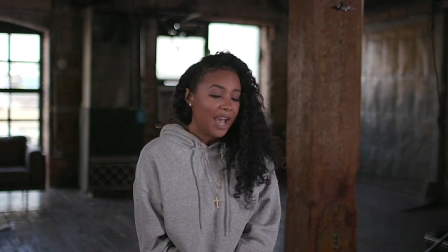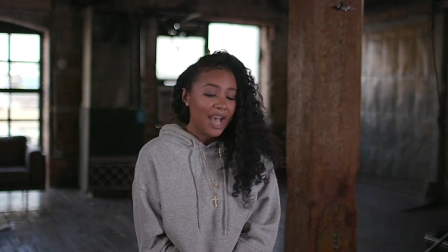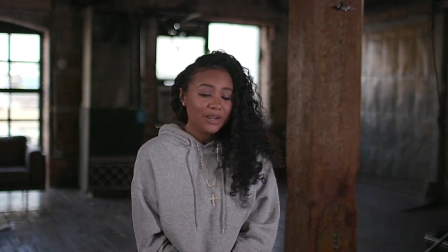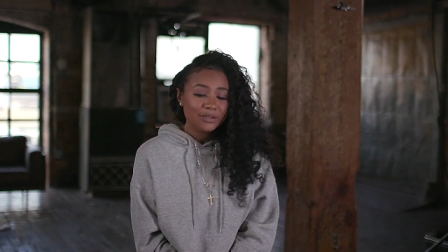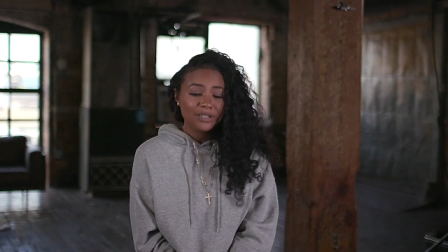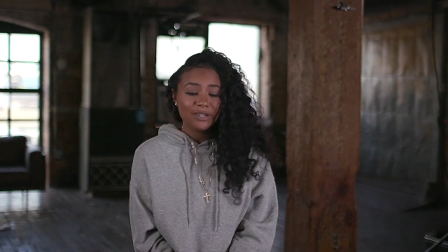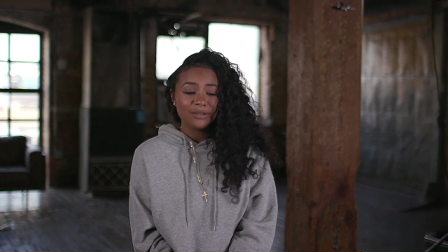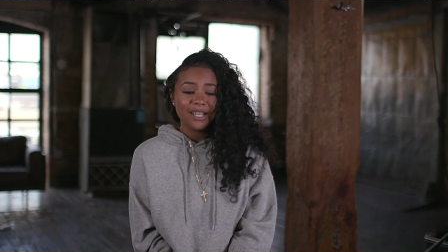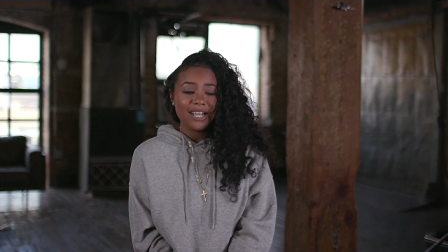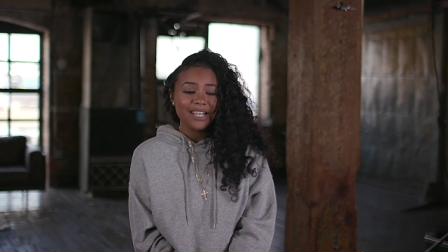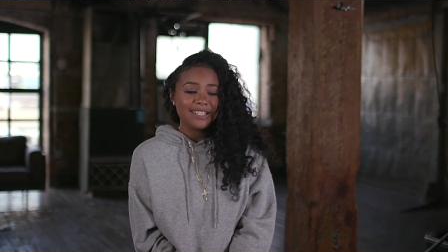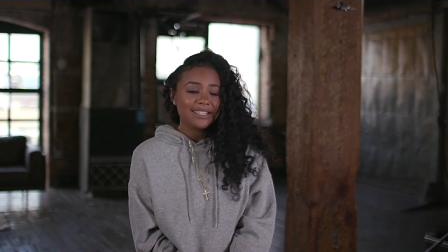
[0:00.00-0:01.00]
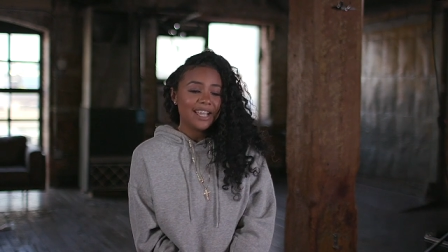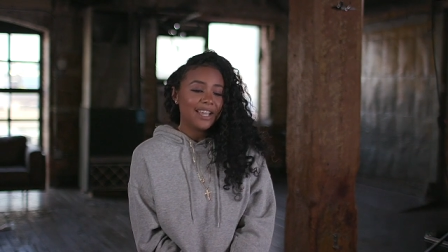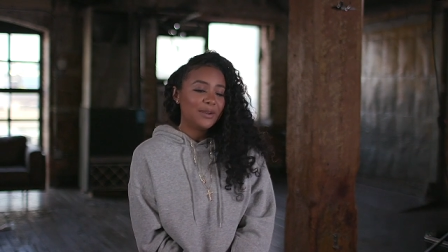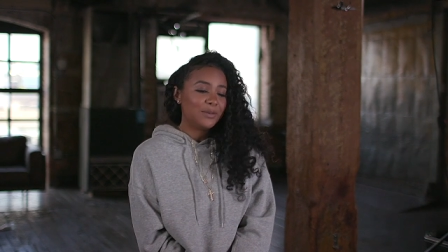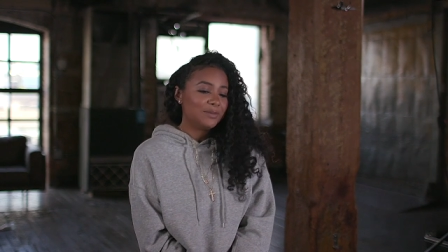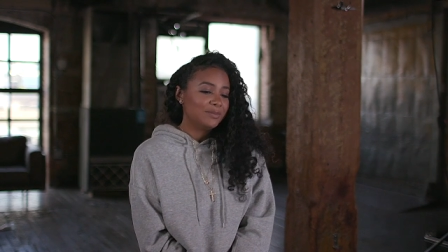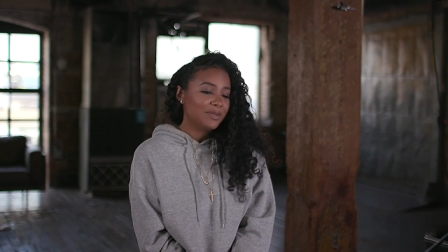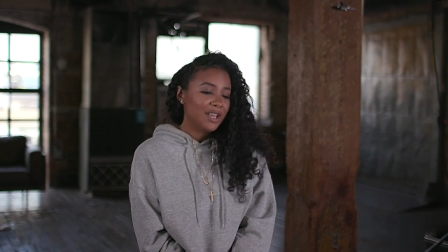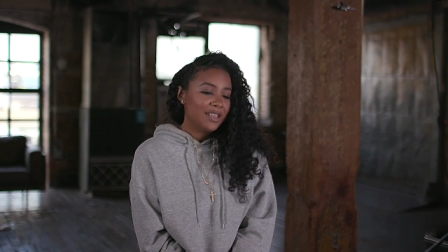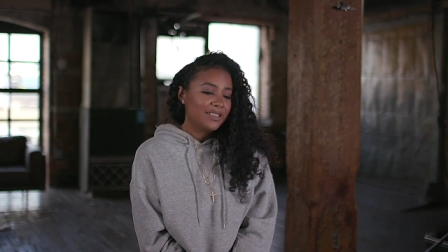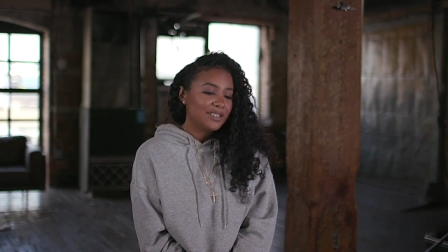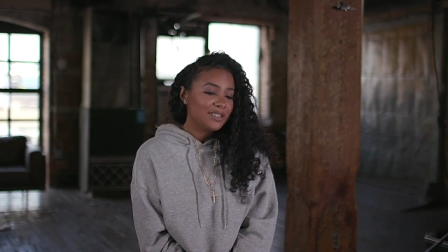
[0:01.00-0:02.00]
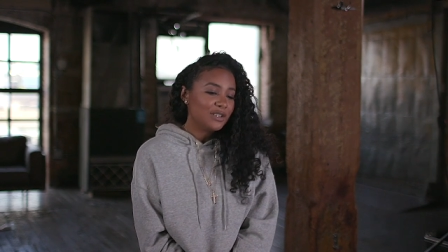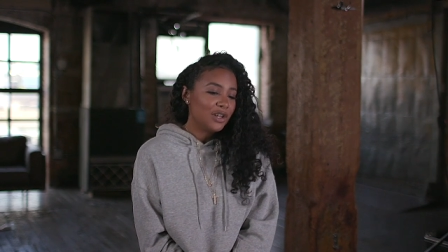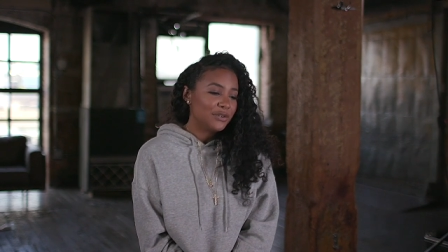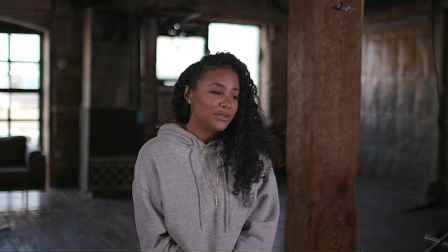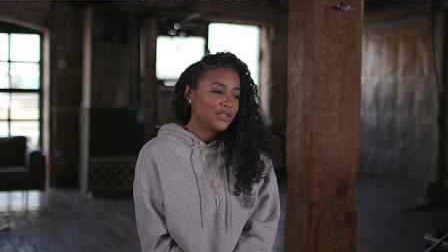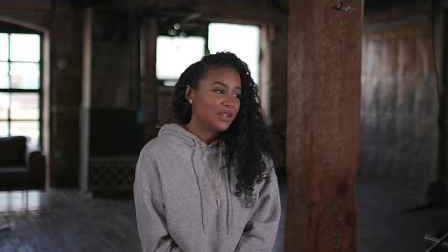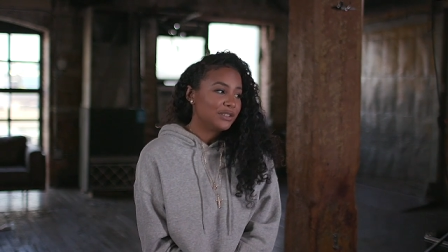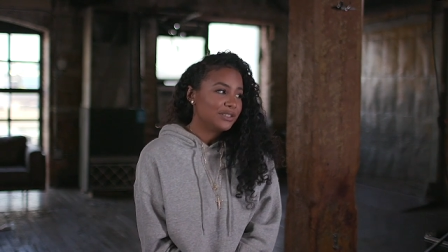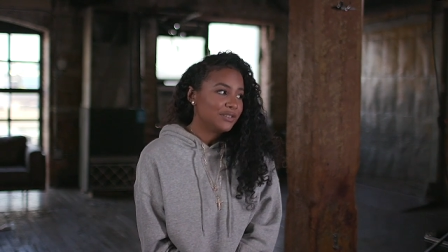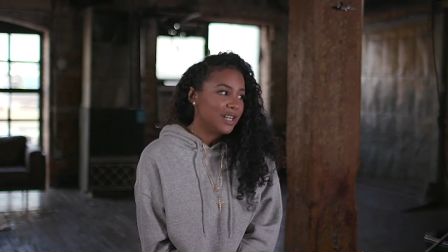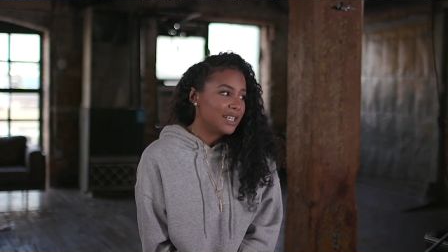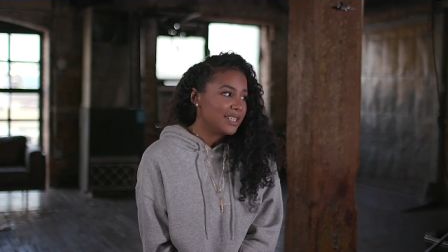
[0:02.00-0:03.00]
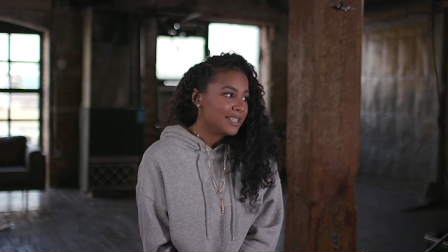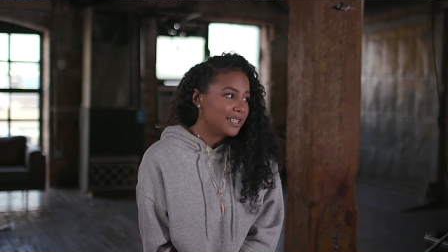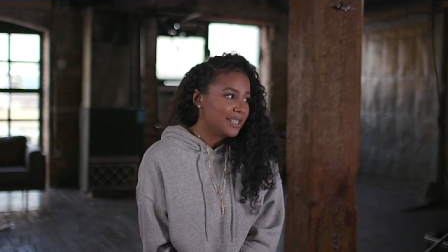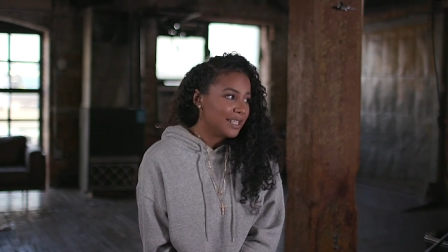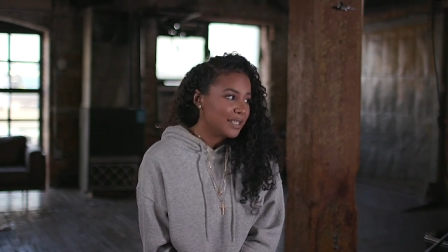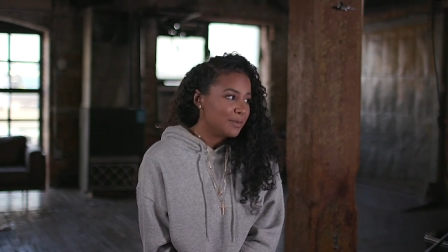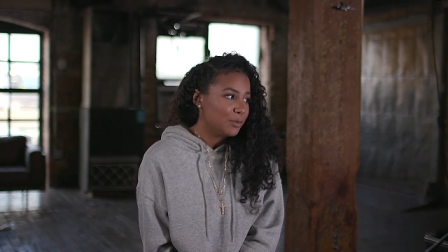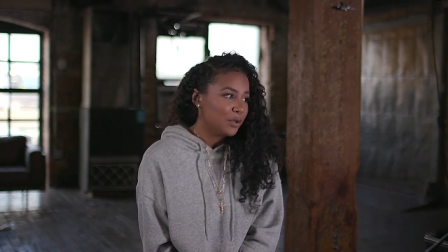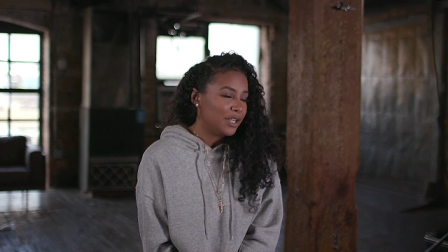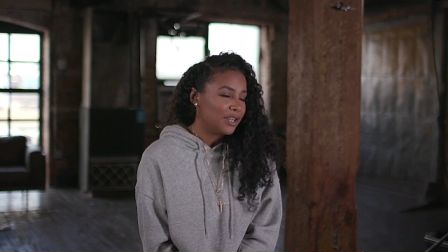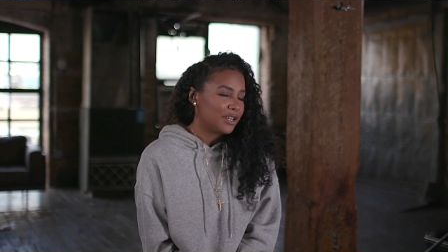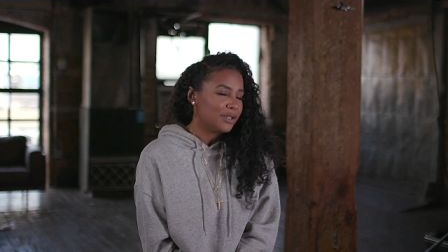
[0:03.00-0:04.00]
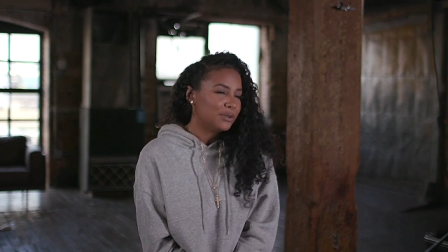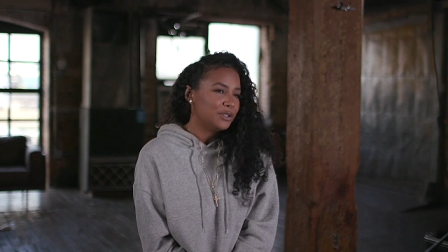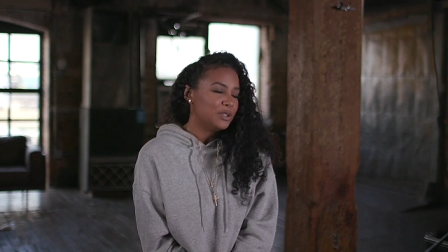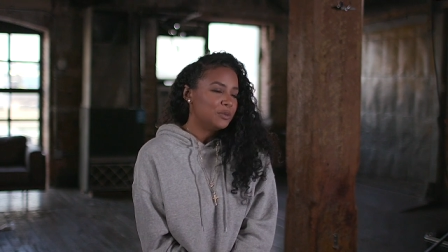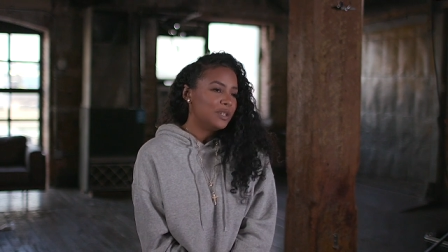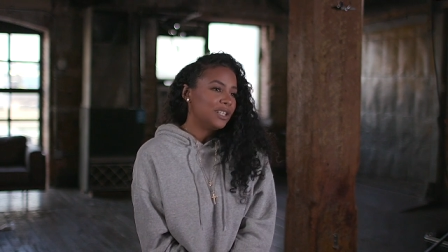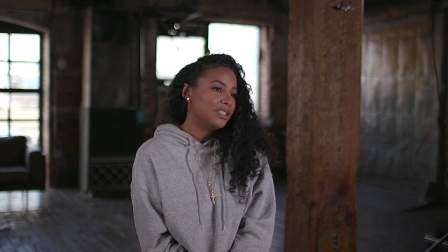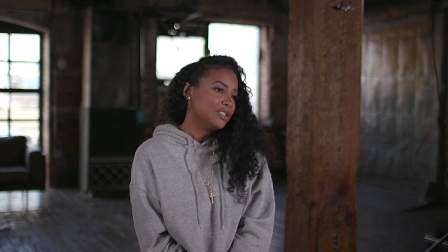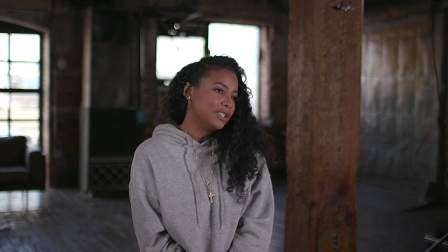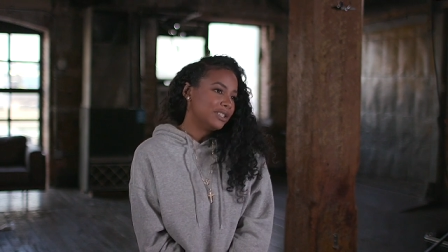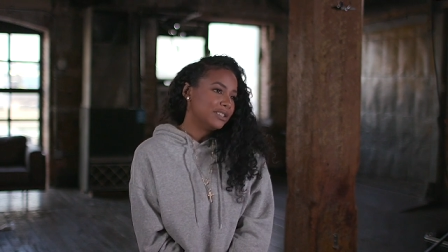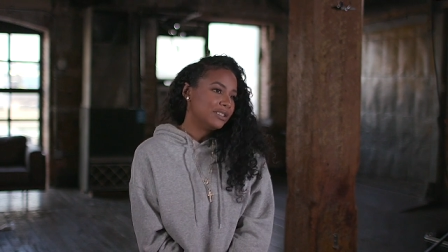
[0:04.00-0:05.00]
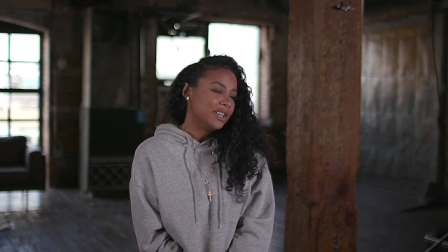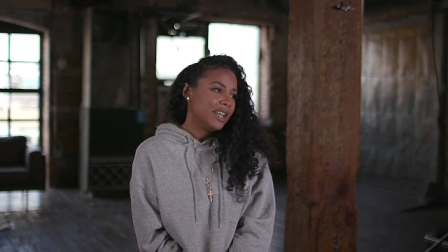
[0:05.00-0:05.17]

I don't know. Like I said, this is all a result of us exploiting our own human nature.